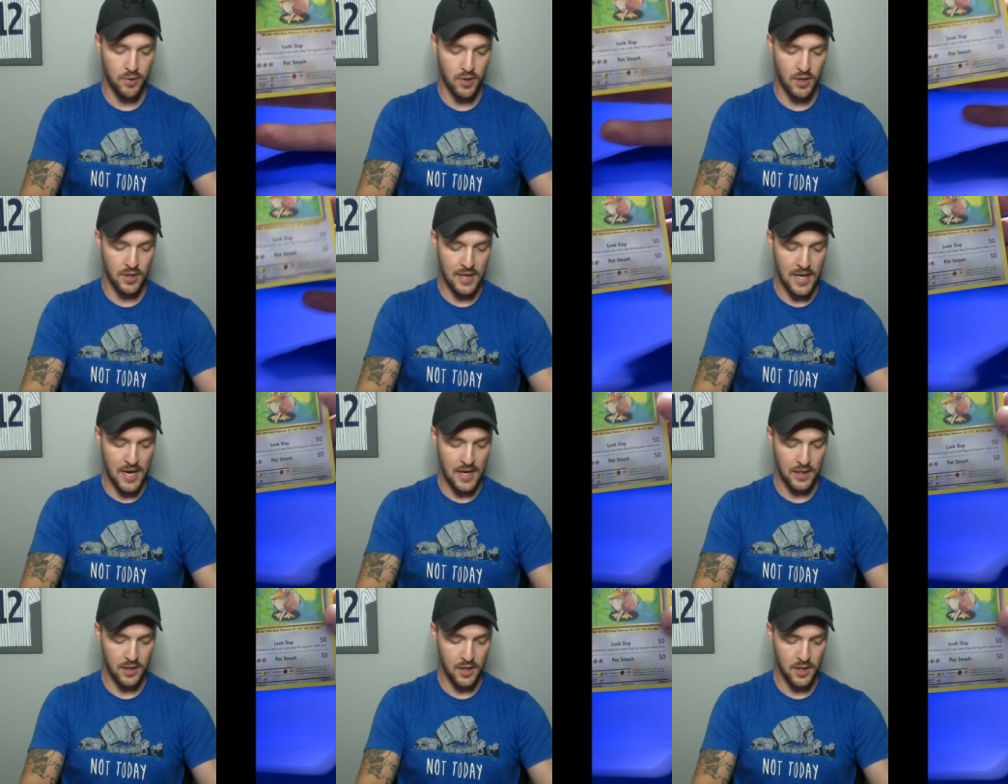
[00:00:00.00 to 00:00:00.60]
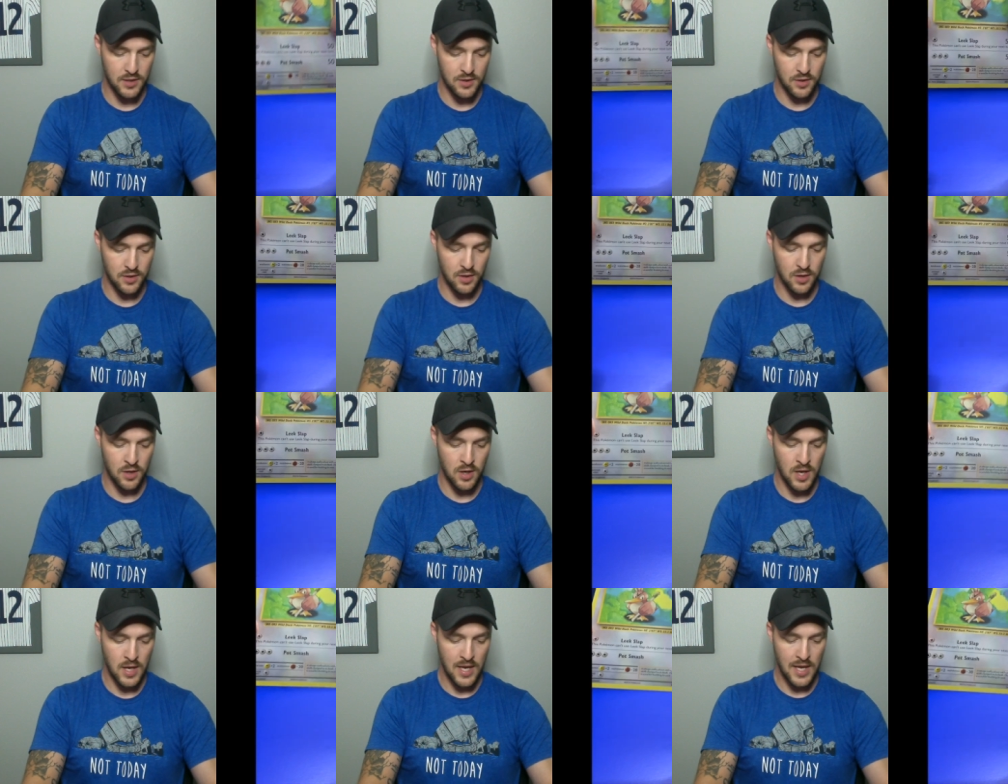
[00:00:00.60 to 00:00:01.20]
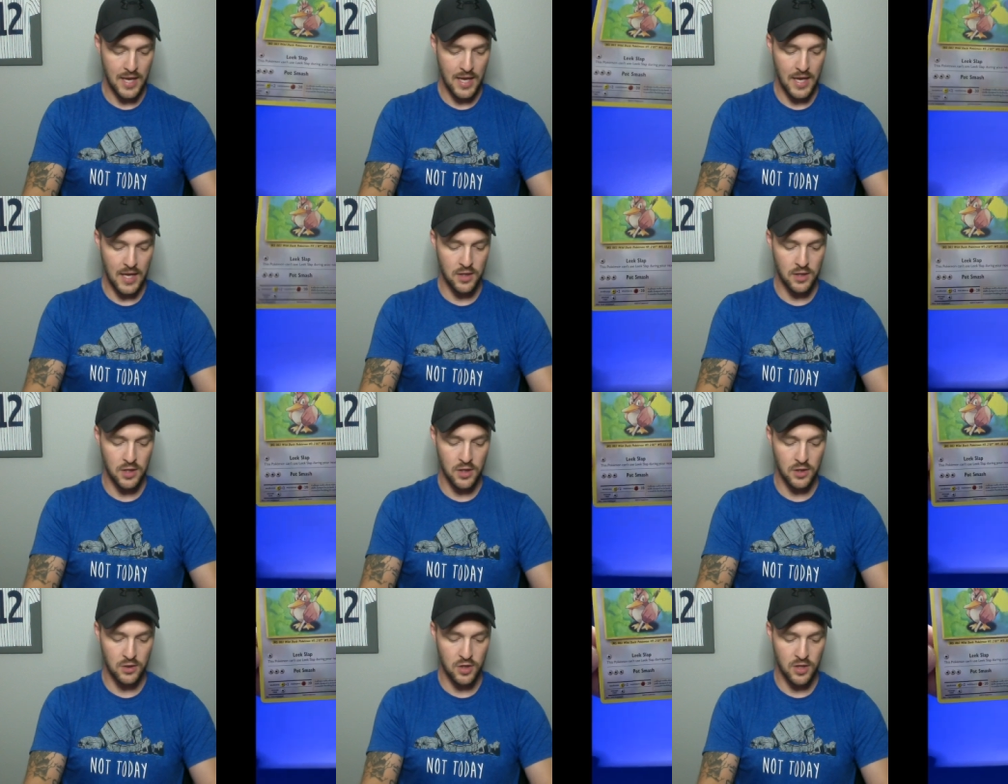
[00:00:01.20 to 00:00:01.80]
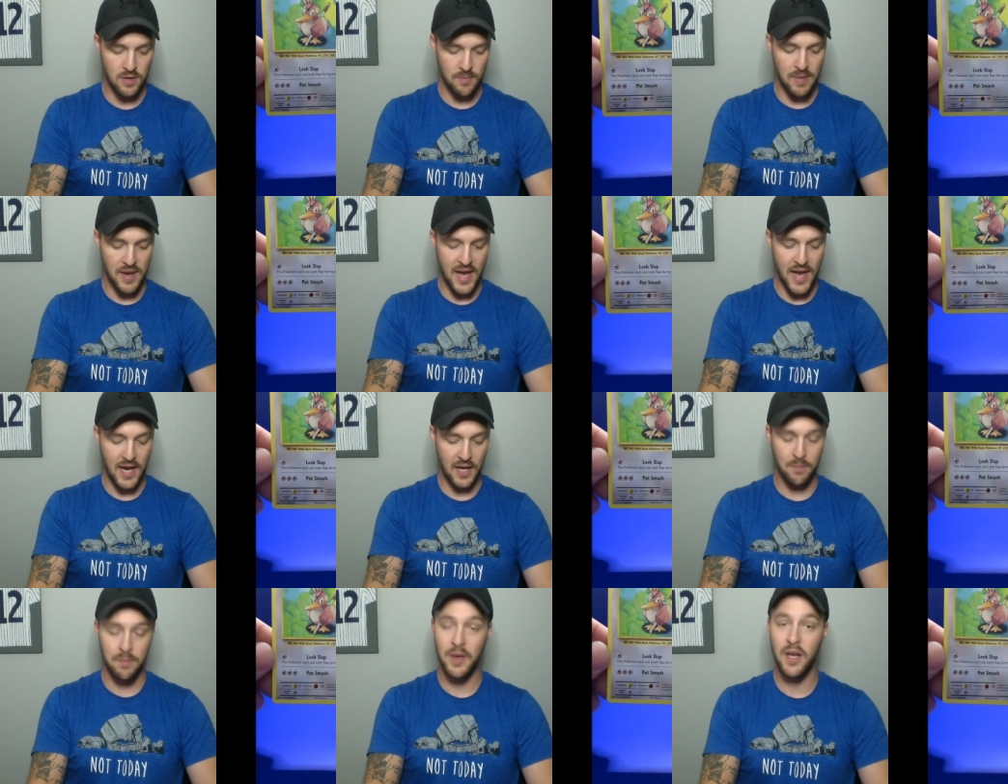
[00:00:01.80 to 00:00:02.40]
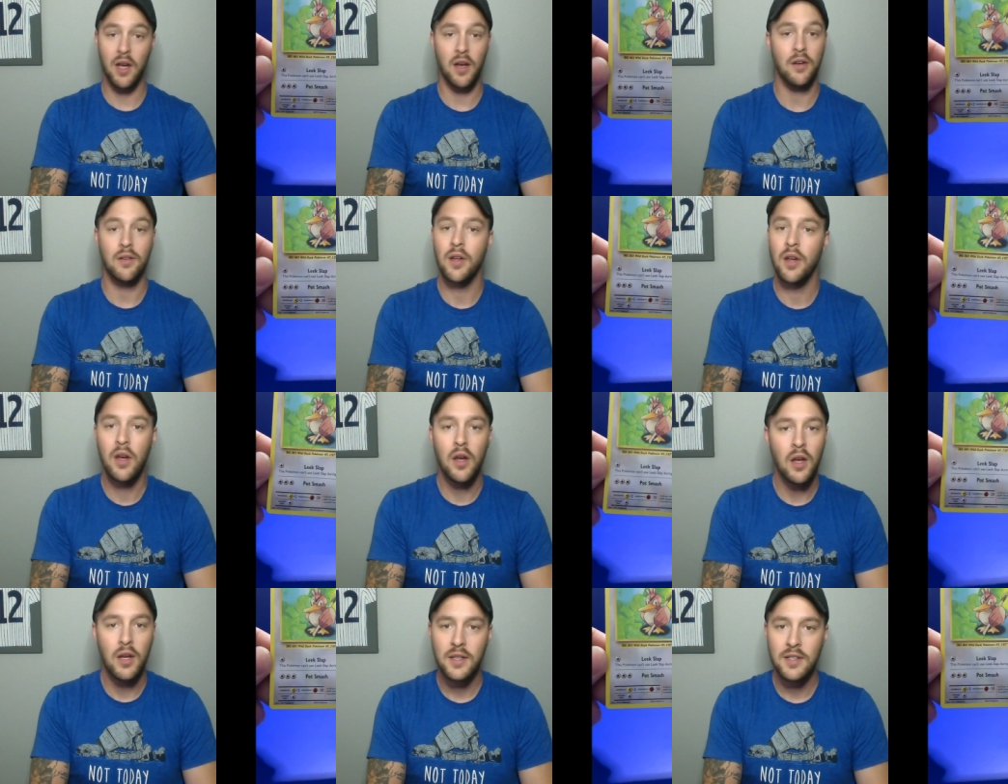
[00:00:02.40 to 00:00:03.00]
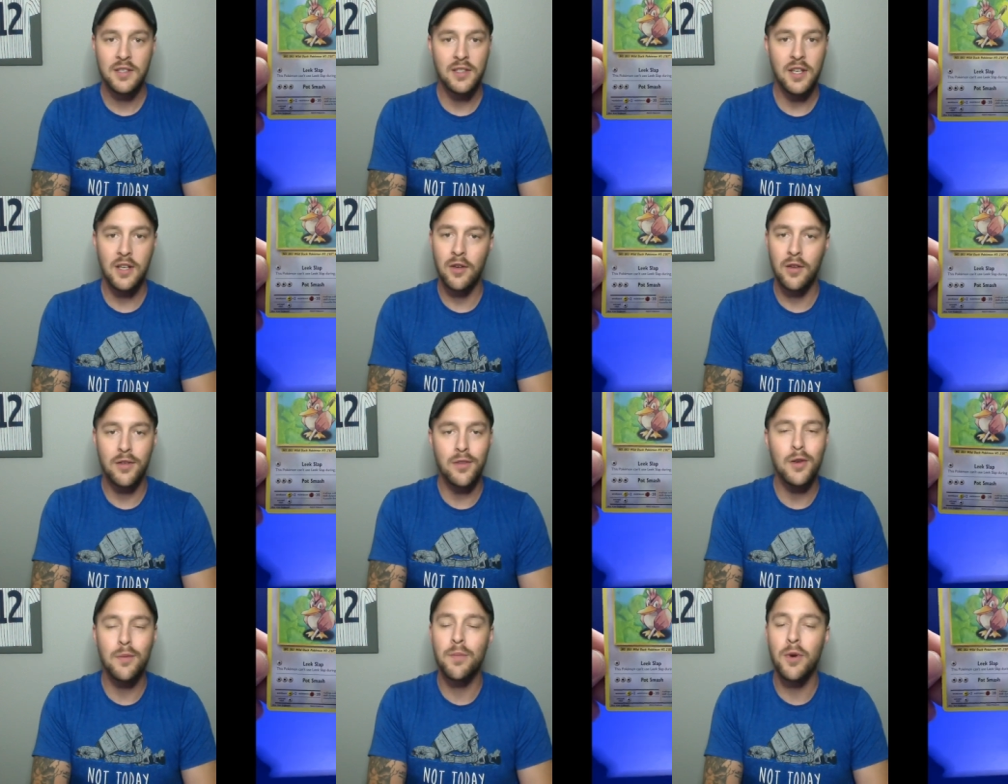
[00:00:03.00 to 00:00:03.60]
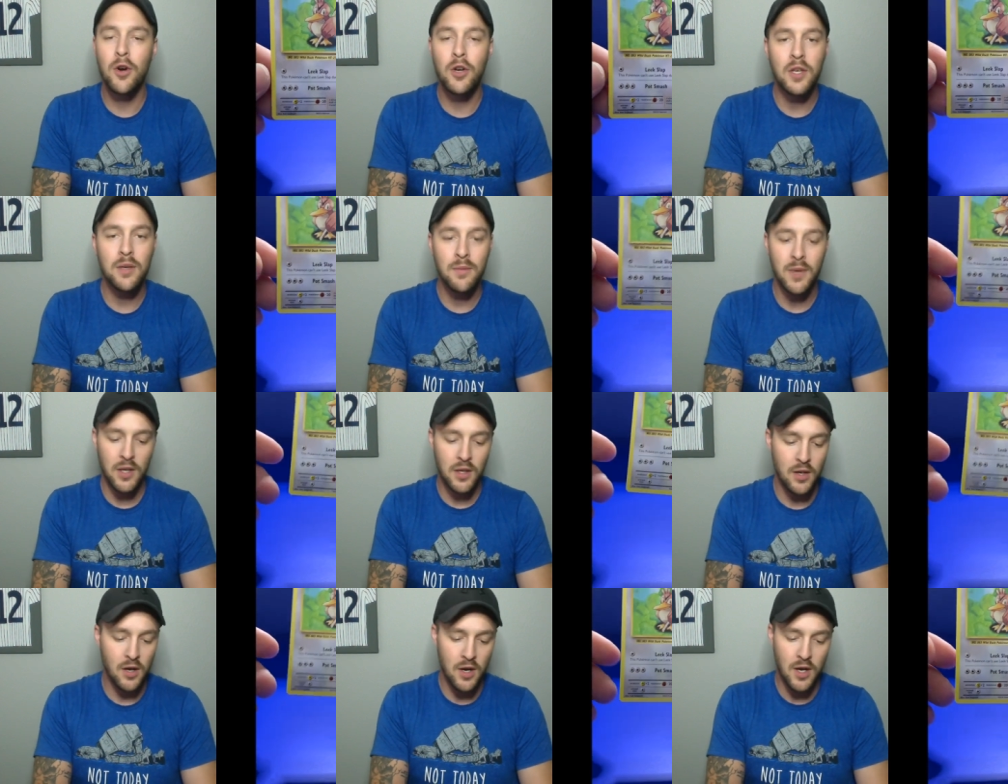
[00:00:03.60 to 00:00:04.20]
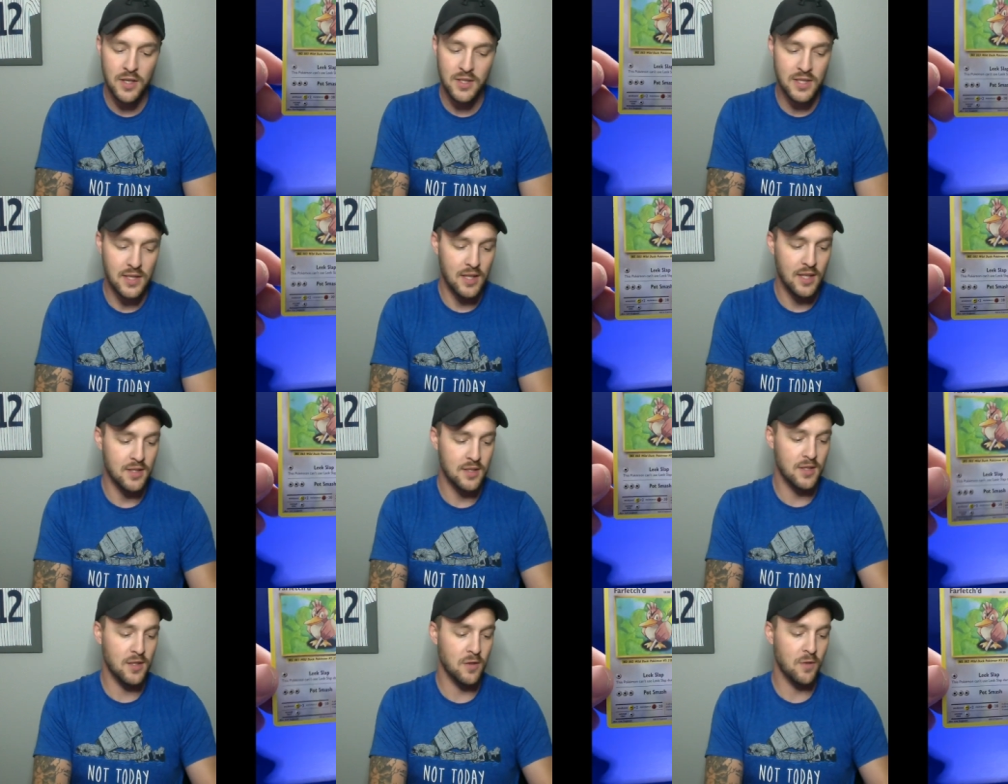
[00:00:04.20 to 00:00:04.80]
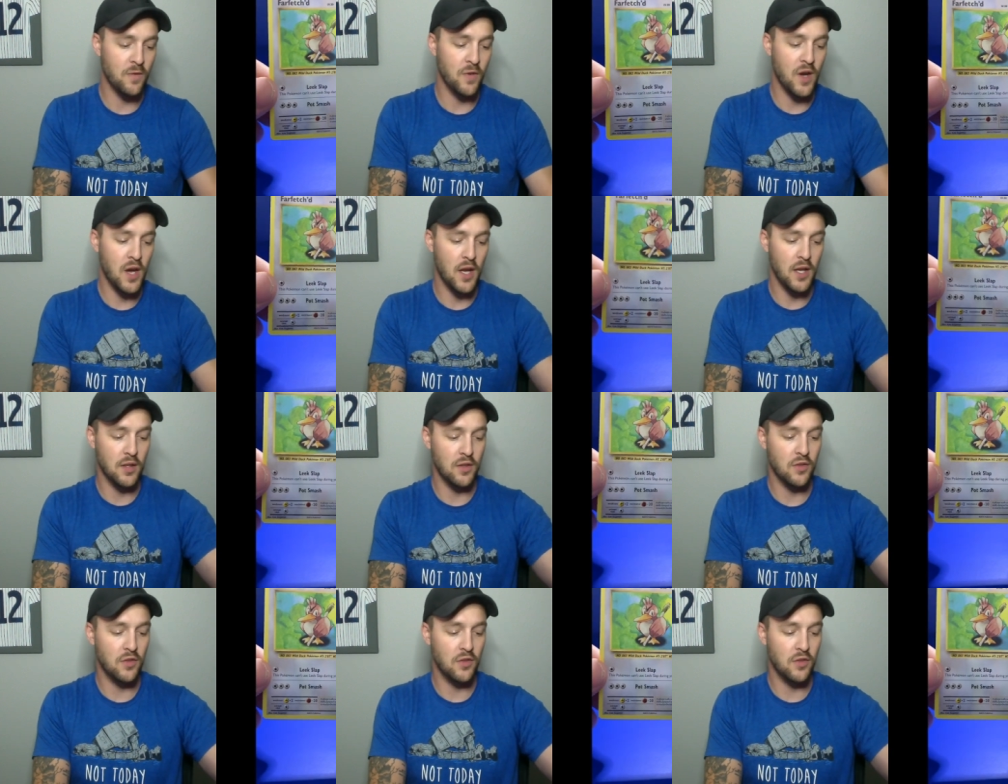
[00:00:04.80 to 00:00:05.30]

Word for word: Pretty lackluster ending to the pack, but still, they're Pokemon cards. This is fun.